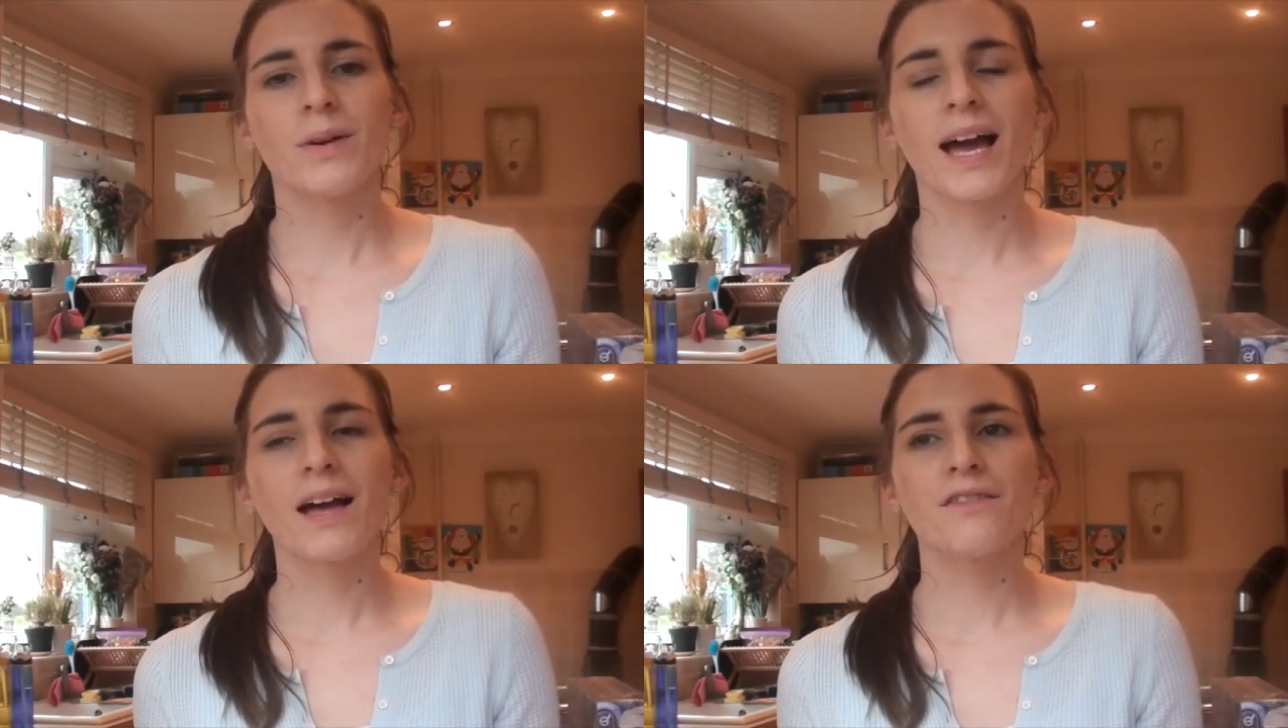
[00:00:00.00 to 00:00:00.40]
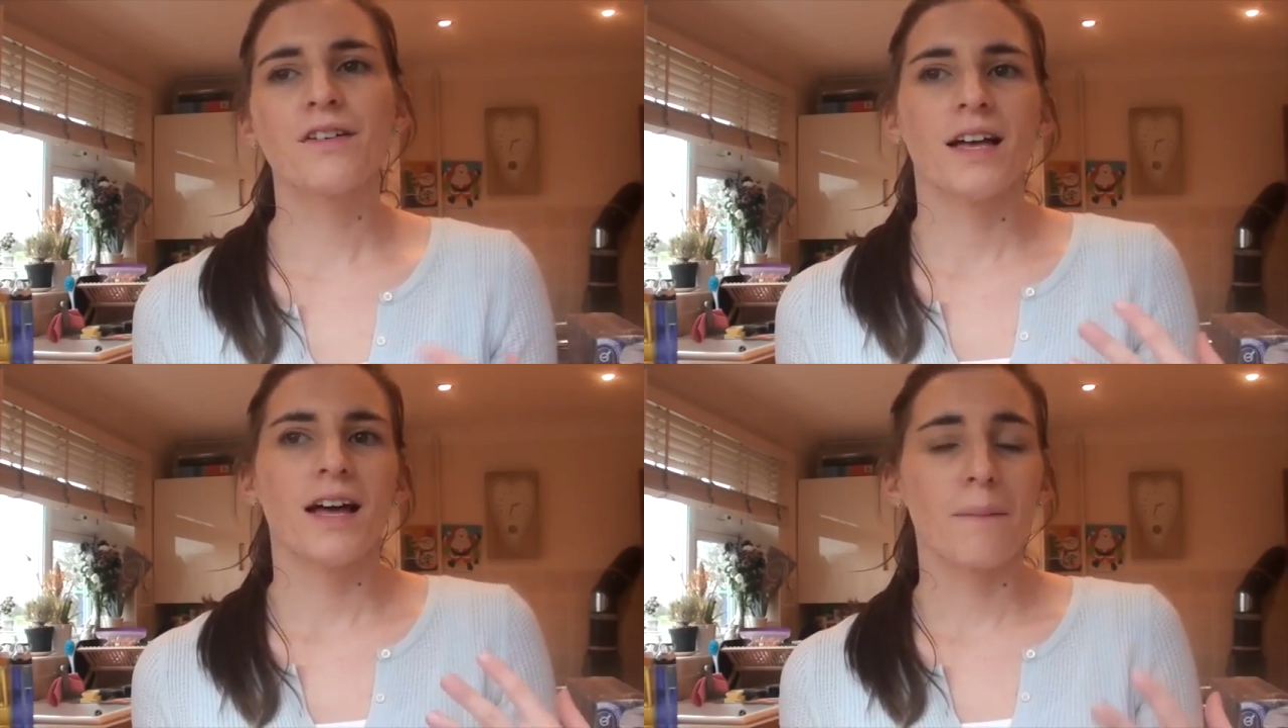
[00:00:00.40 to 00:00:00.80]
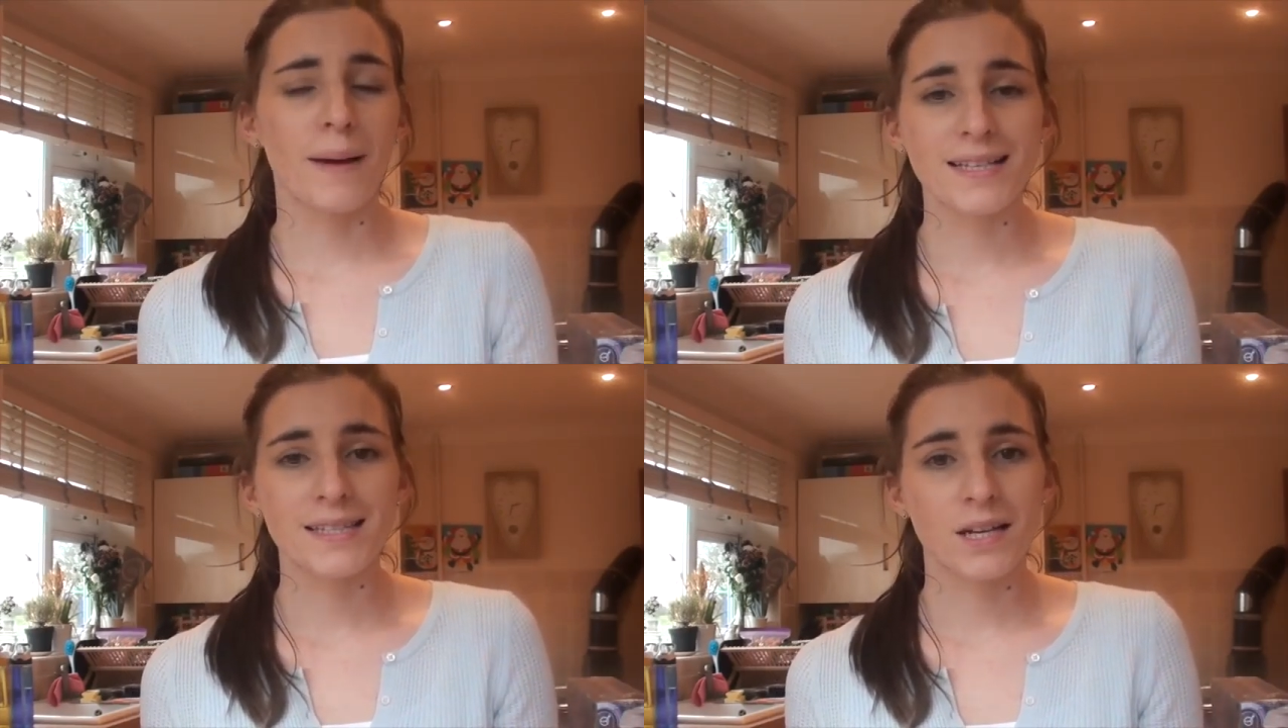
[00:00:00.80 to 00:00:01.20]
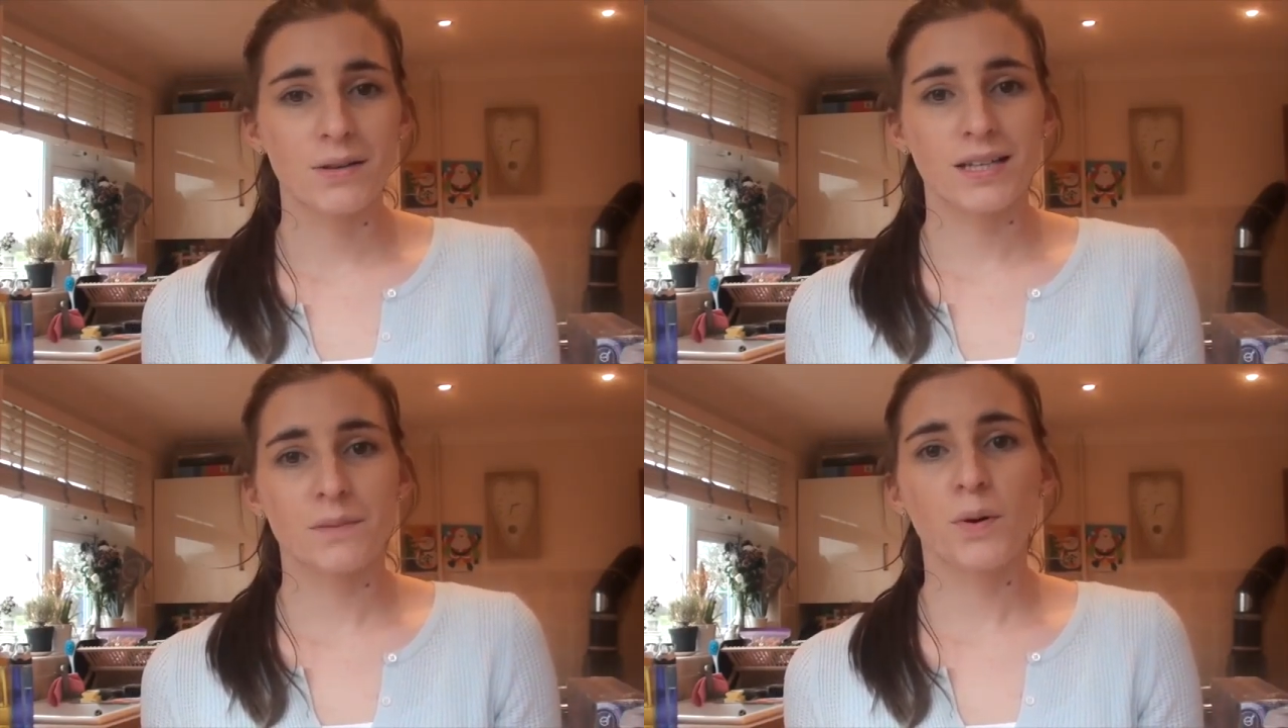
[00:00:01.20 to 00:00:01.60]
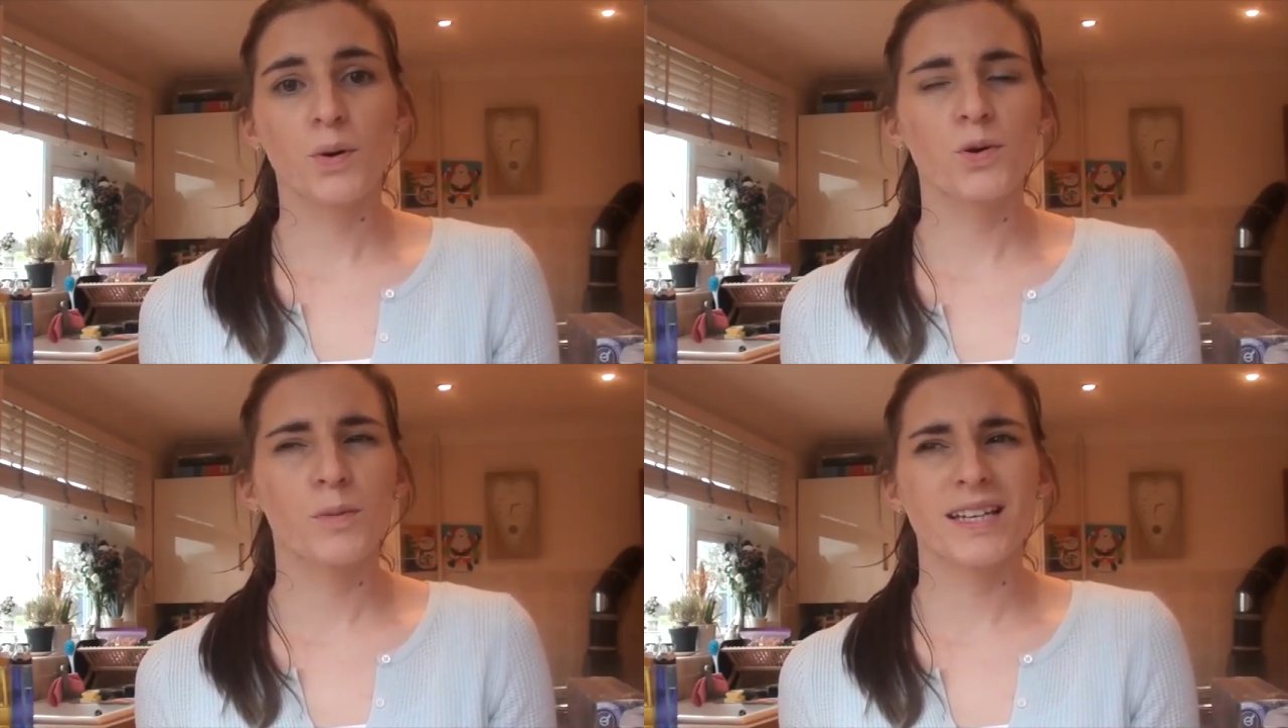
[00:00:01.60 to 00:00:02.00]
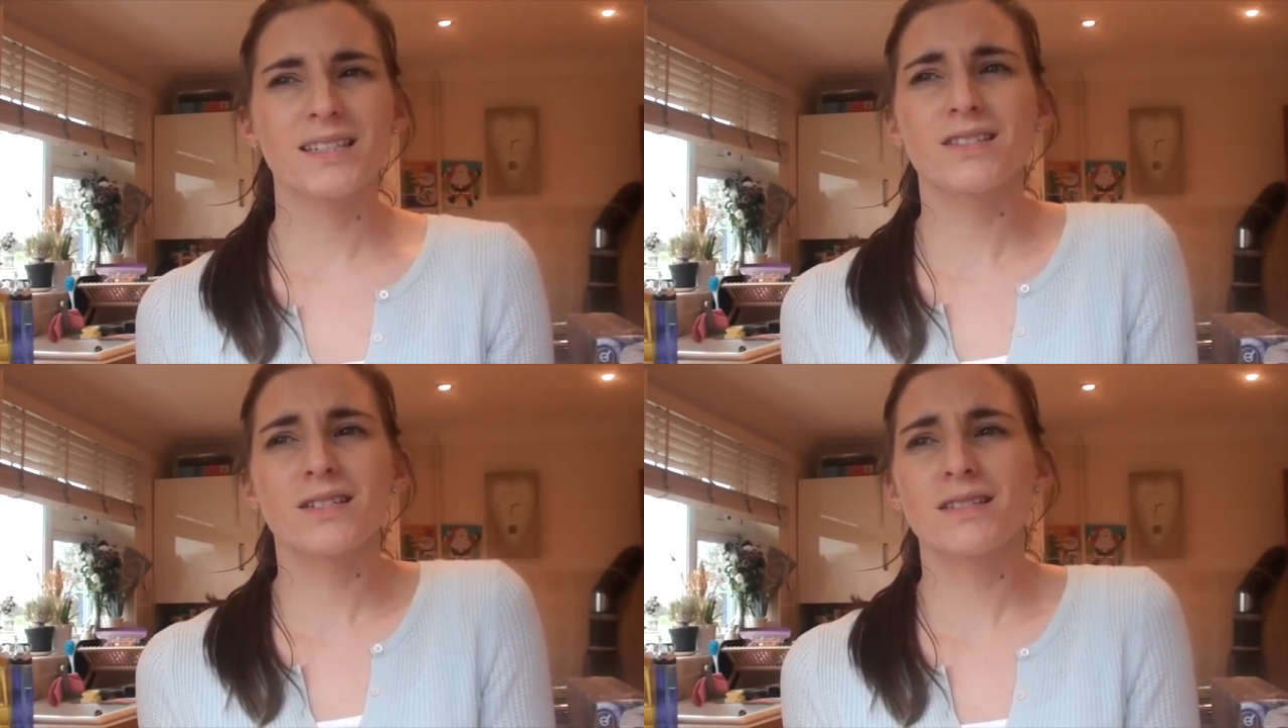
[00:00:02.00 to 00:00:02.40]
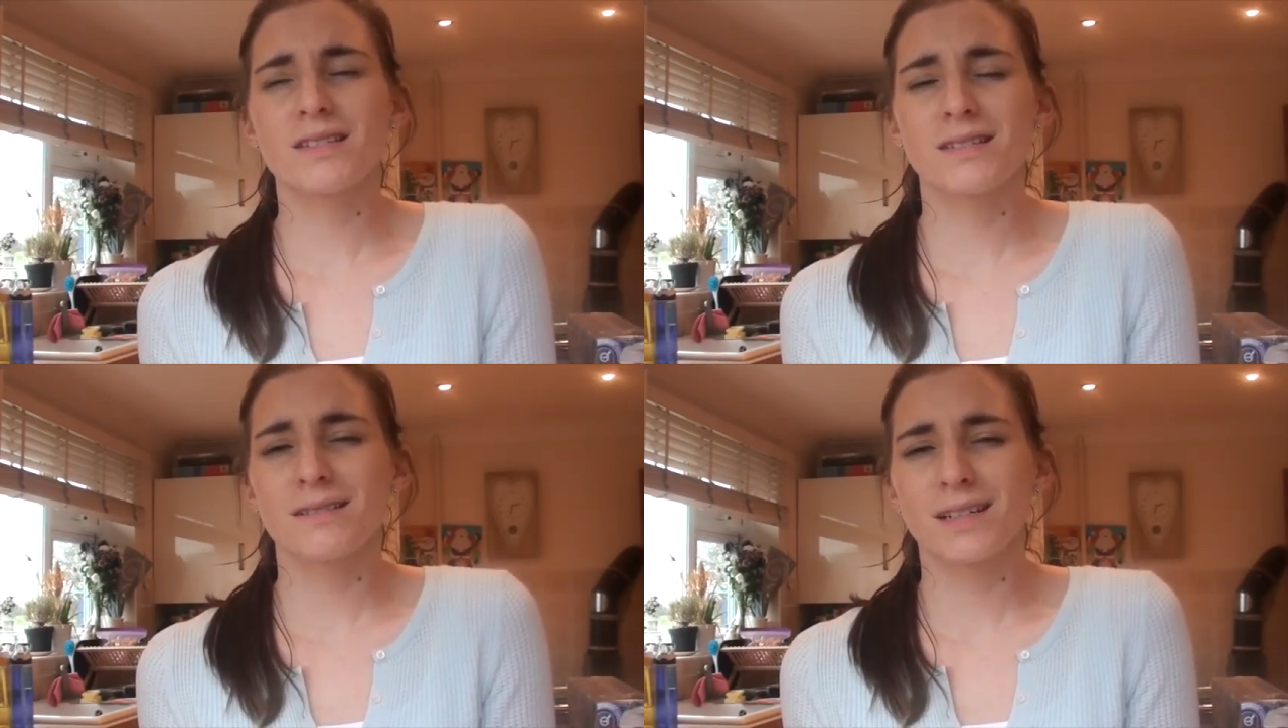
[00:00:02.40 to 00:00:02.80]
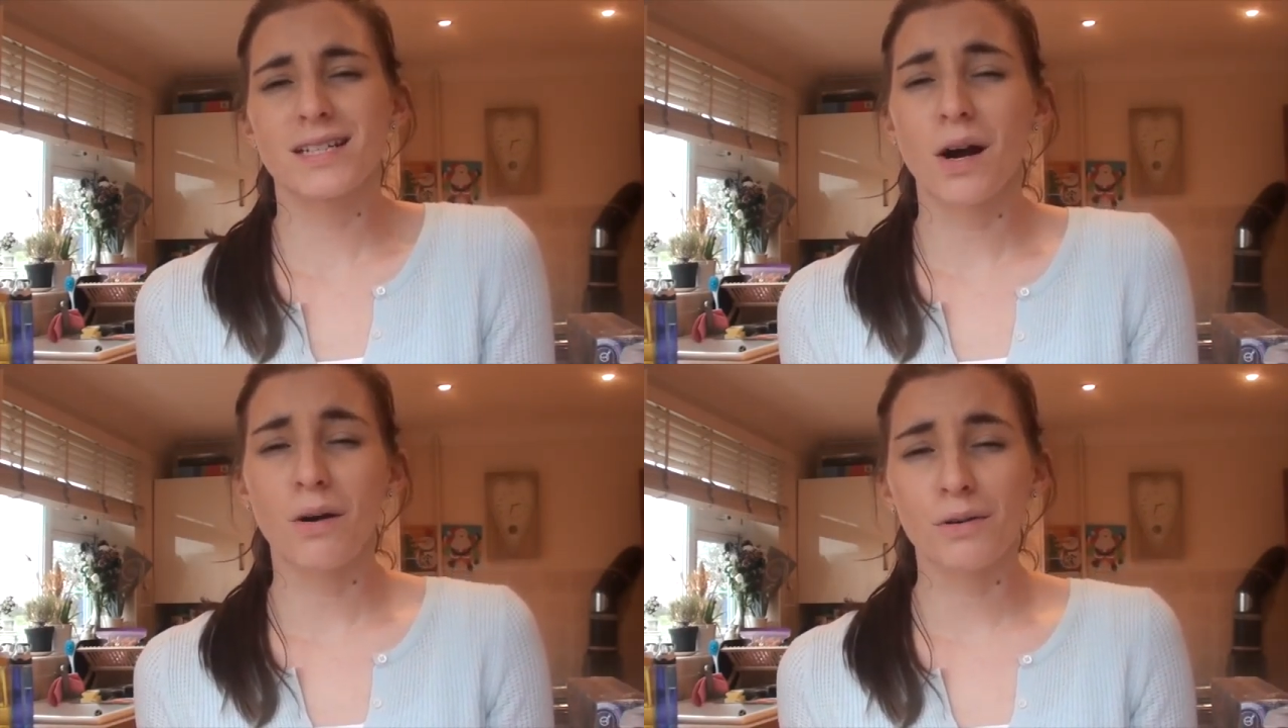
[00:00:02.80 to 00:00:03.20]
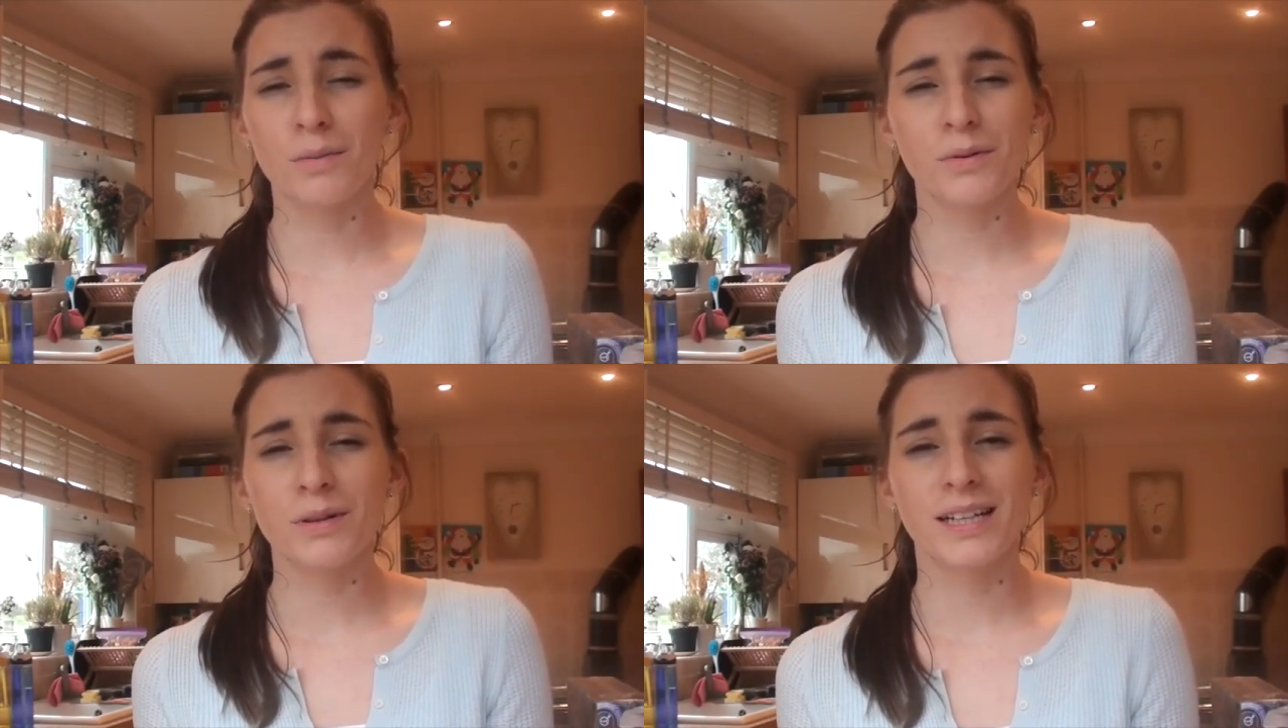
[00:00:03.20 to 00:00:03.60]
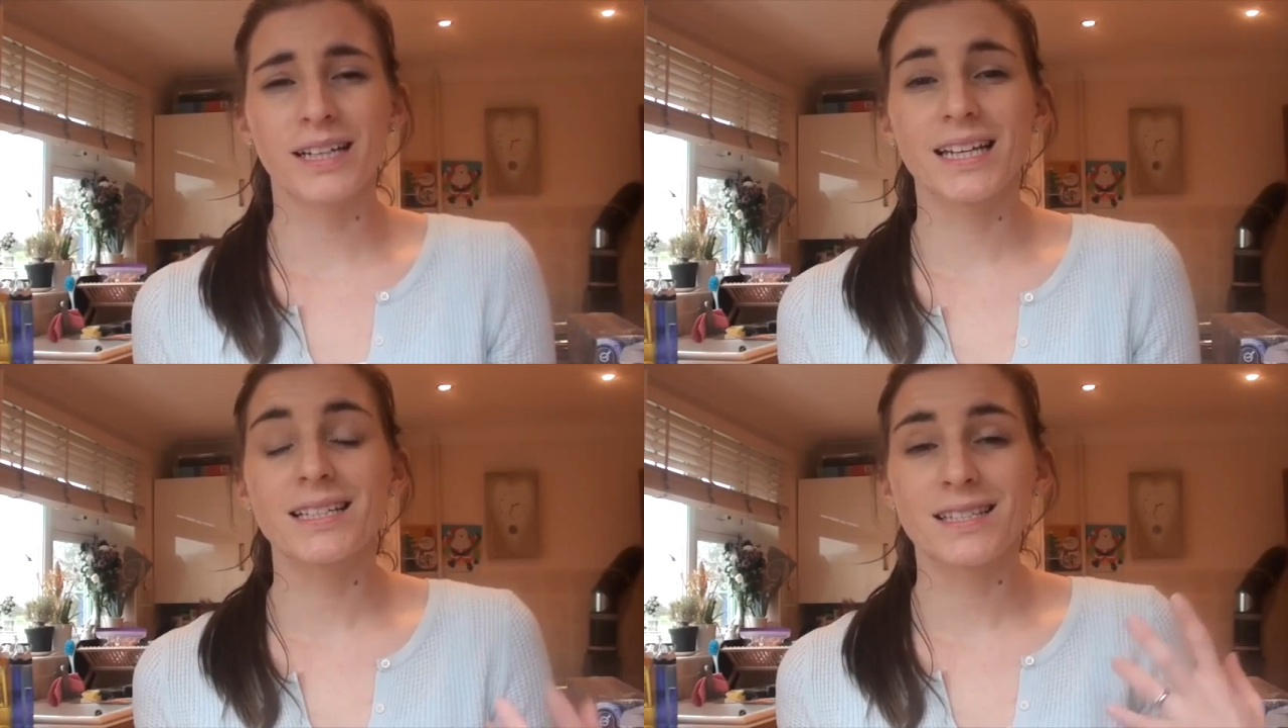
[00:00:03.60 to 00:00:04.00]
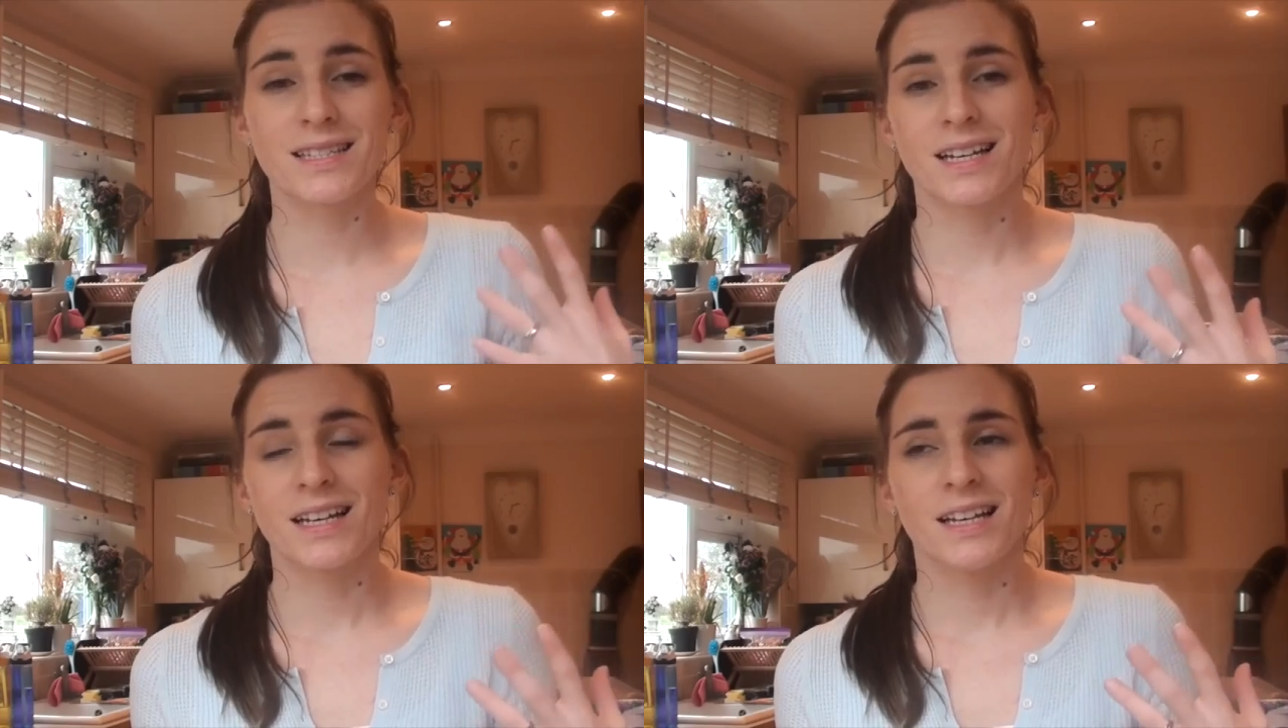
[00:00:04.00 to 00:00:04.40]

We have a patio near the pool, but it's horrible, and it needs,